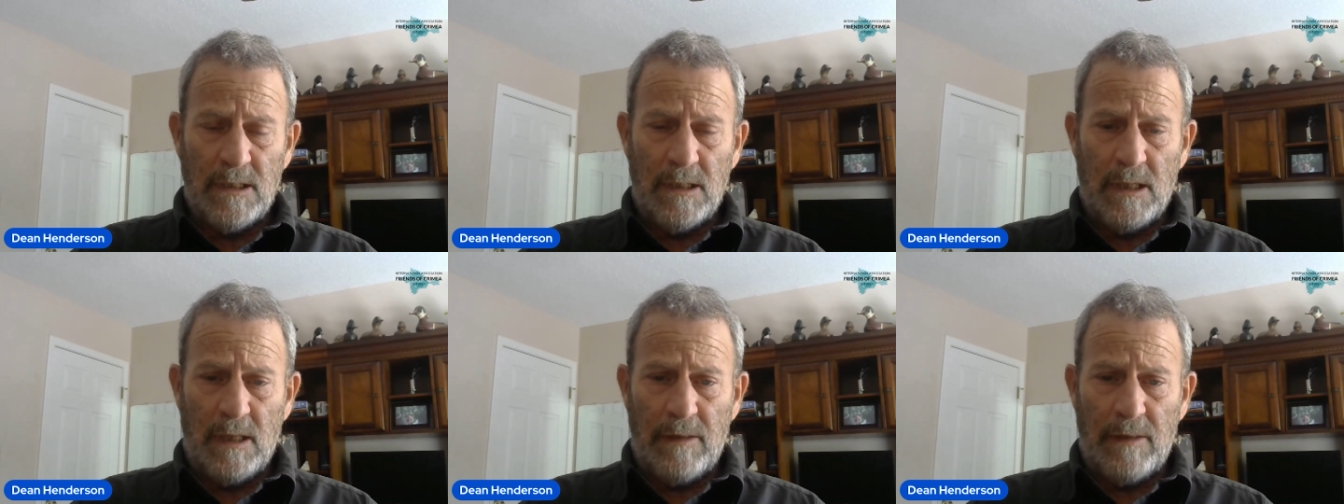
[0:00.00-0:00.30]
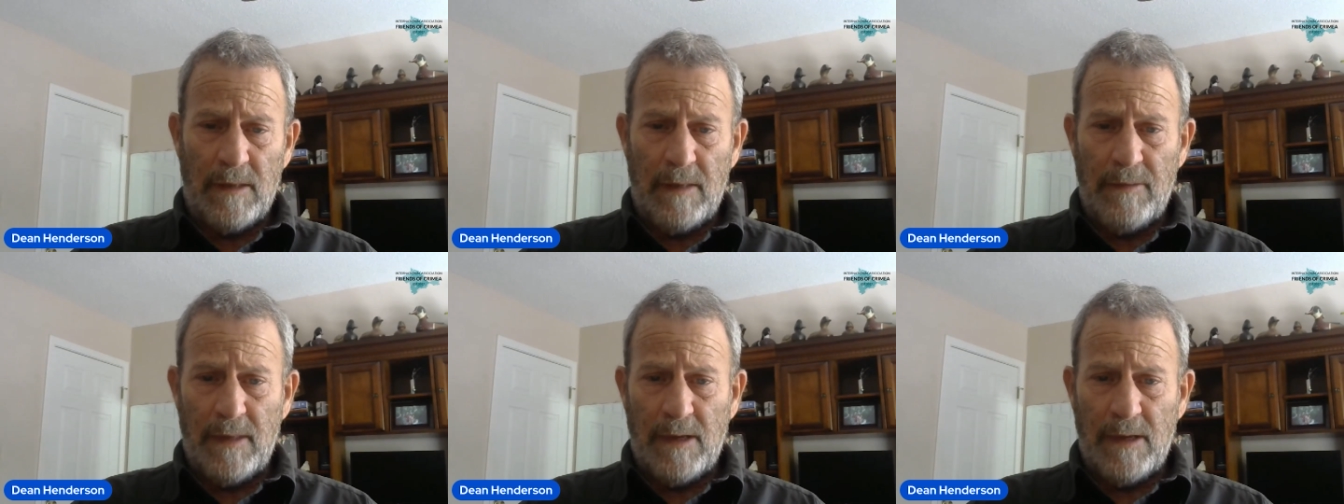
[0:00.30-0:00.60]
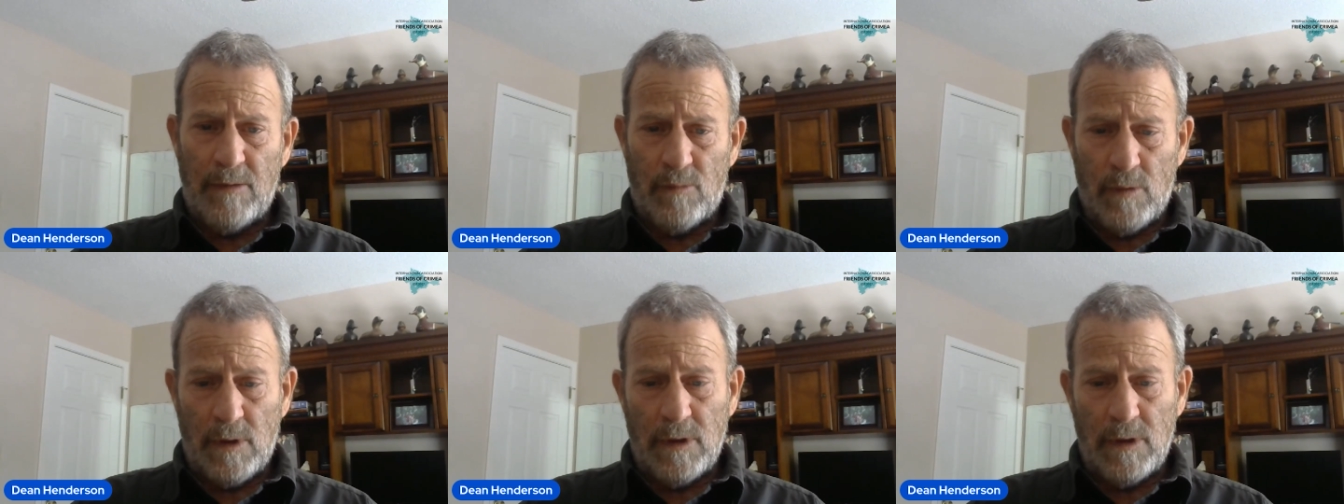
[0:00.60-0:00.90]
and then they
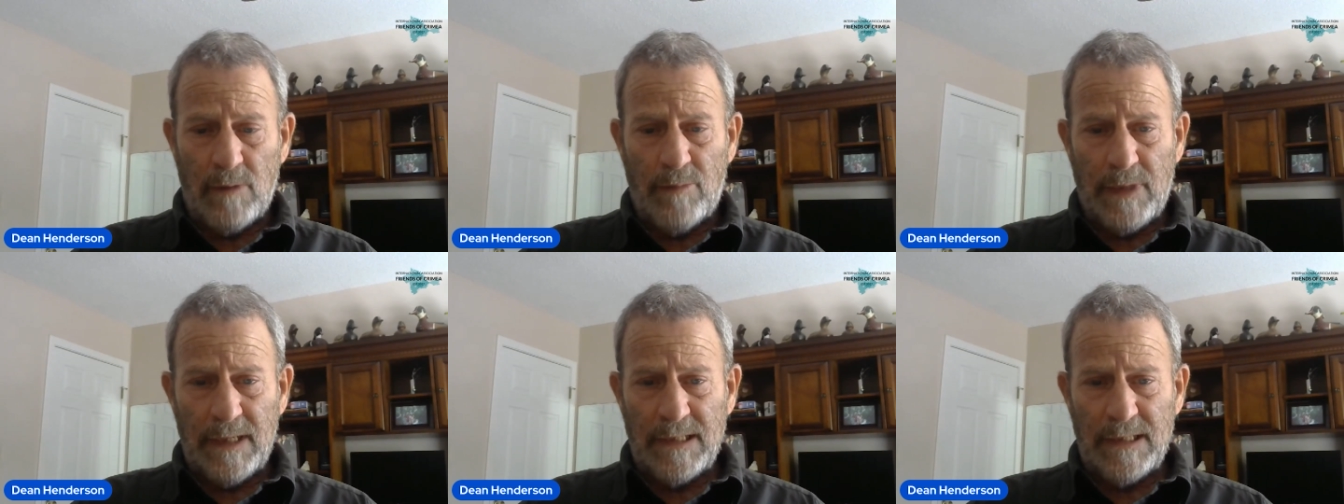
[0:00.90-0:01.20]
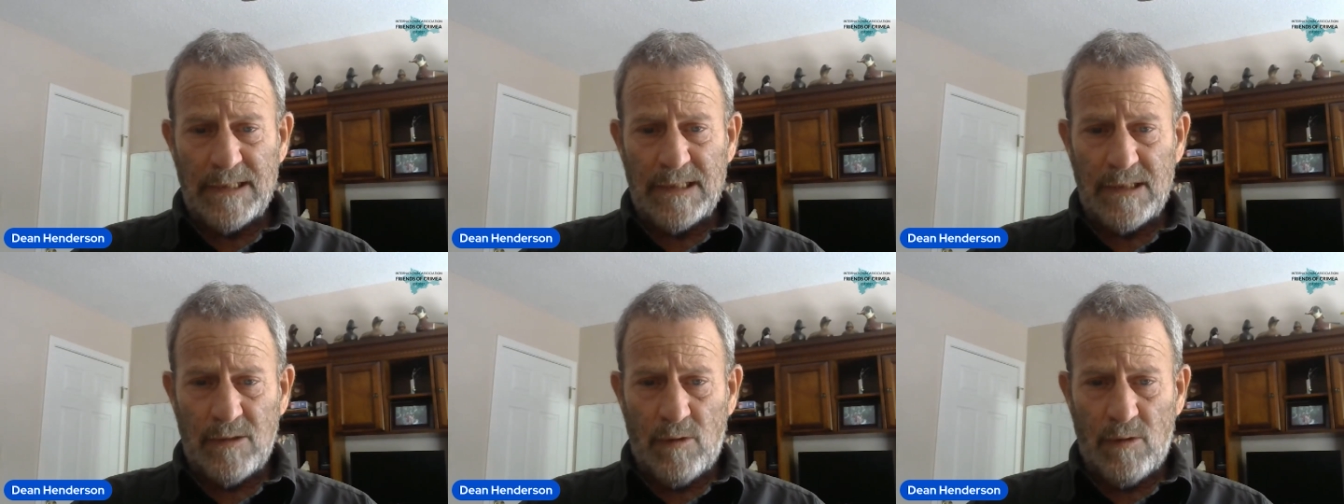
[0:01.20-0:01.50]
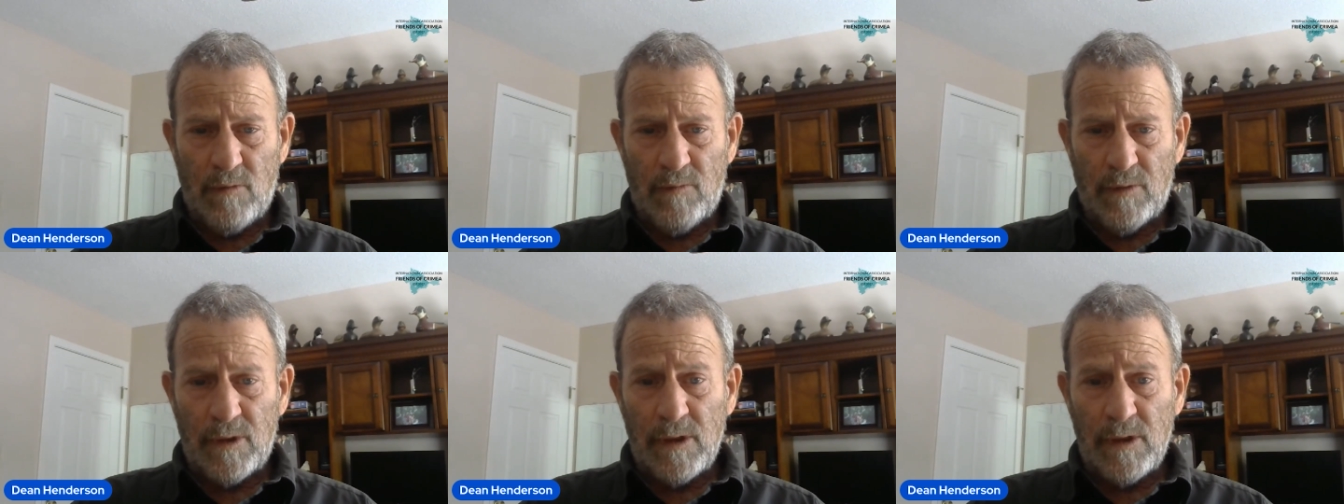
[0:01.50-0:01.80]
run the bison
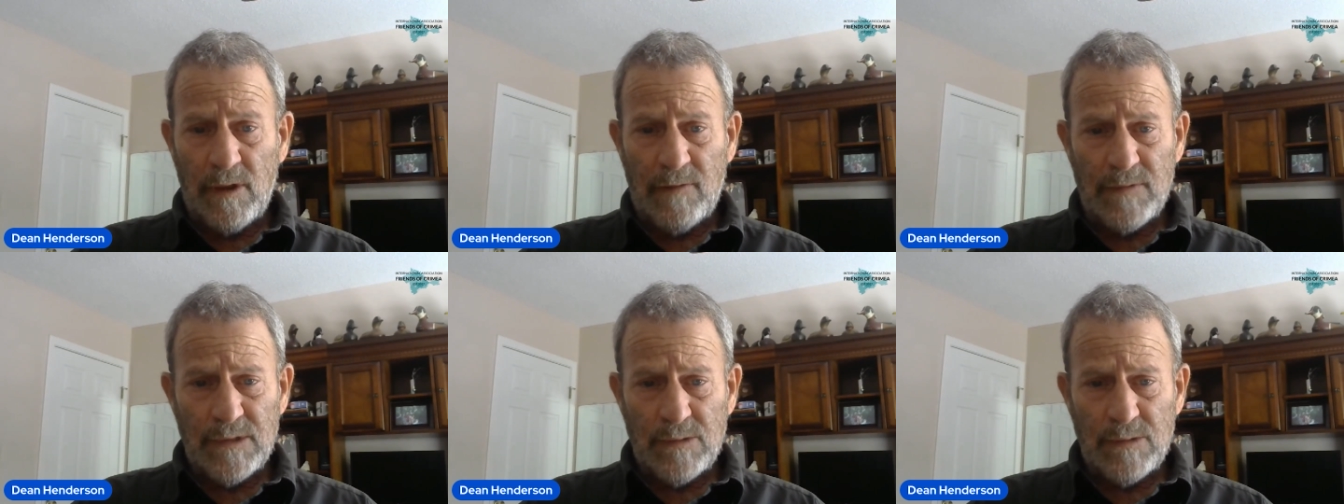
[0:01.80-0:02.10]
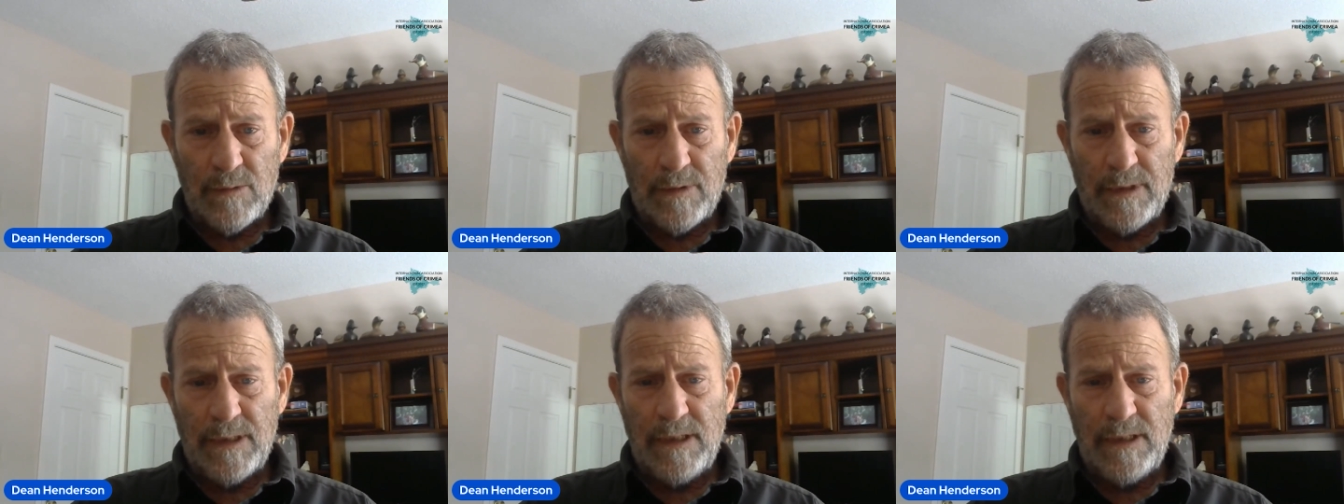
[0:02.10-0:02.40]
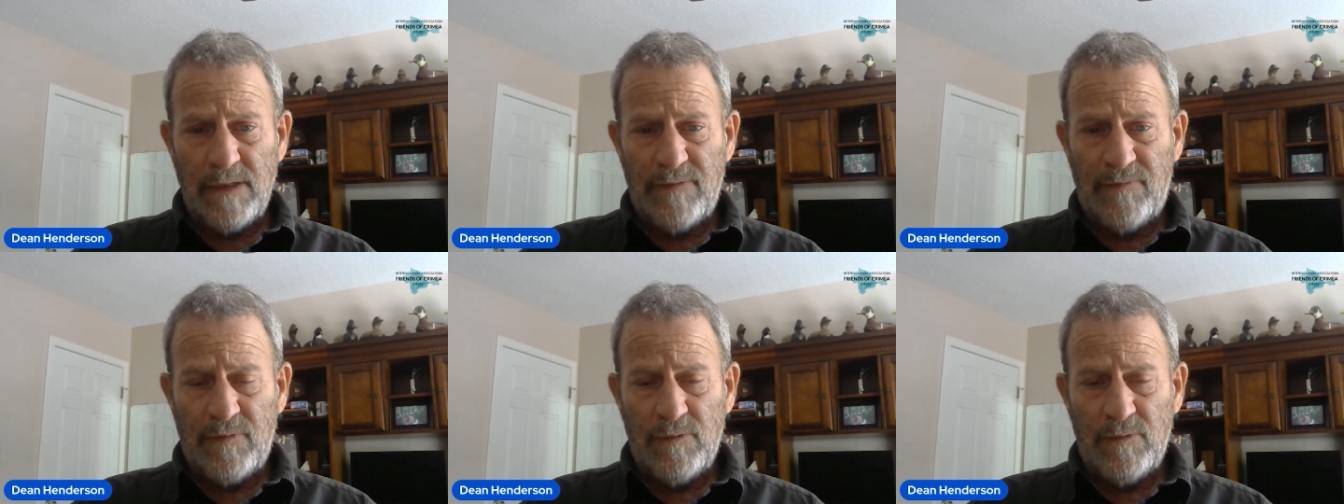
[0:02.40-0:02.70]
over cliffs when they
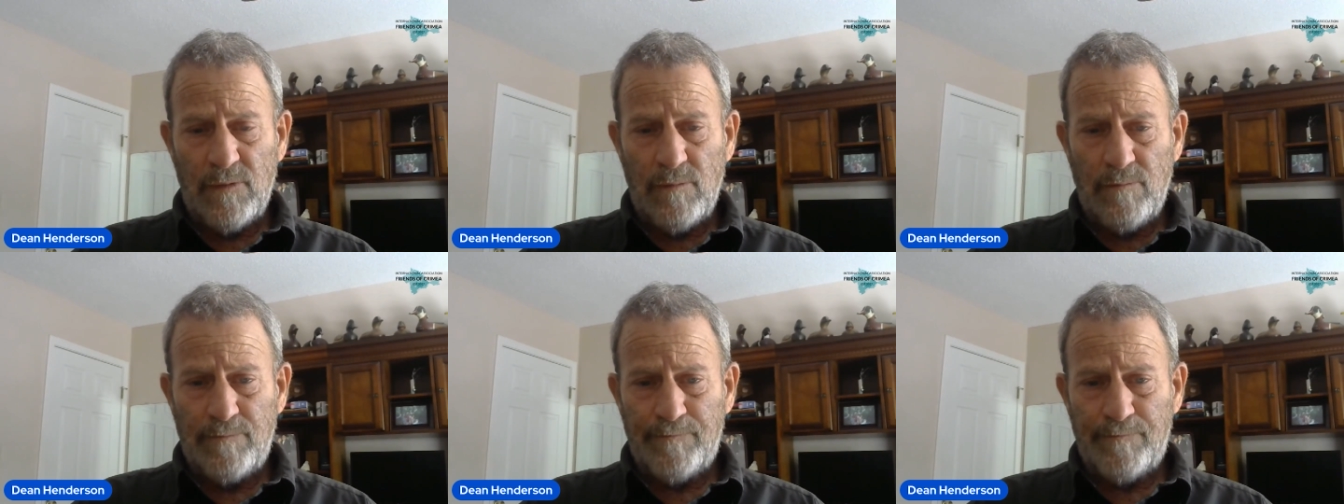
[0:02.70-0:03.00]
need food